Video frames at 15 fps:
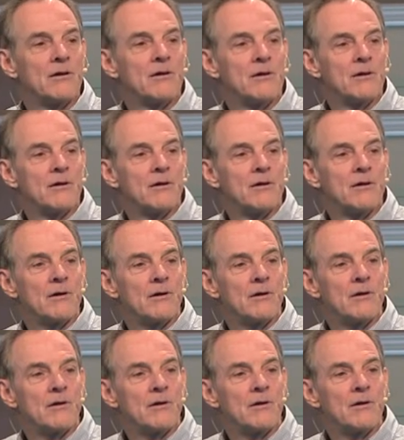
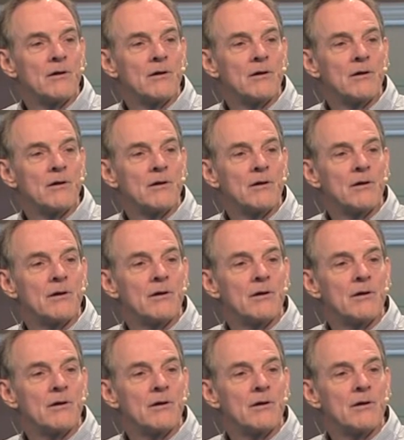Nothing is said.